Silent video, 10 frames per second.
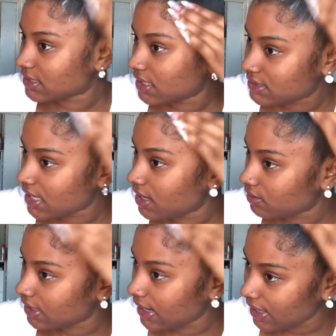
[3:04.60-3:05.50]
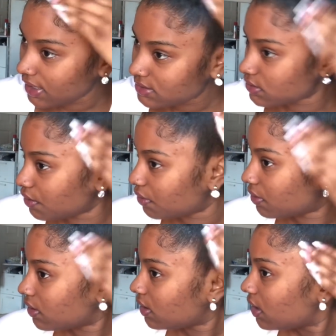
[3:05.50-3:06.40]
gonna turn clear, so
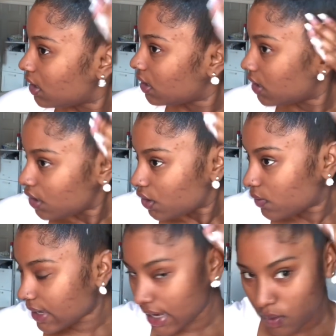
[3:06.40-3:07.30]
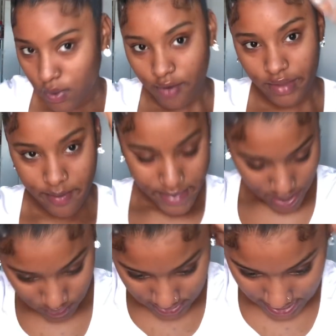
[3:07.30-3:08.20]
you don't gotta worry
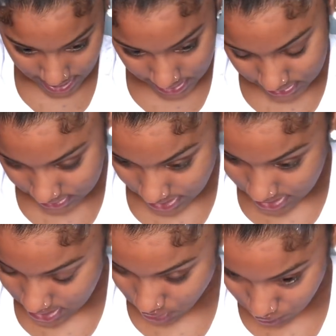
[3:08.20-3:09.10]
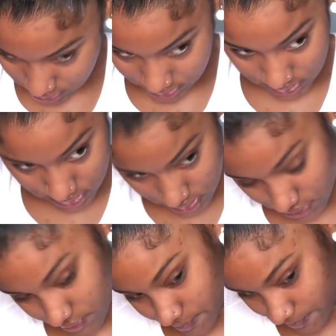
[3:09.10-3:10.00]
about that. And then you just,
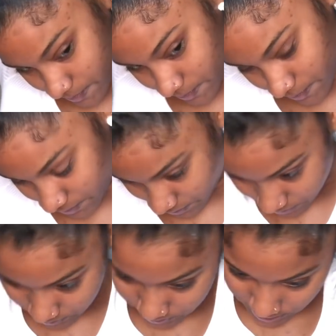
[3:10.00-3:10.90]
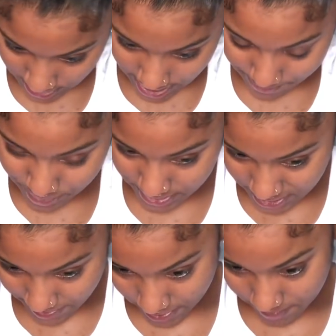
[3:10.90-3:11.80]
I put it in
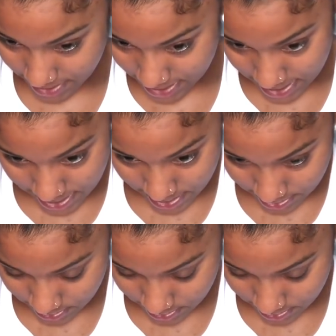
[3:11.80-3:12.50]
the back of my hair,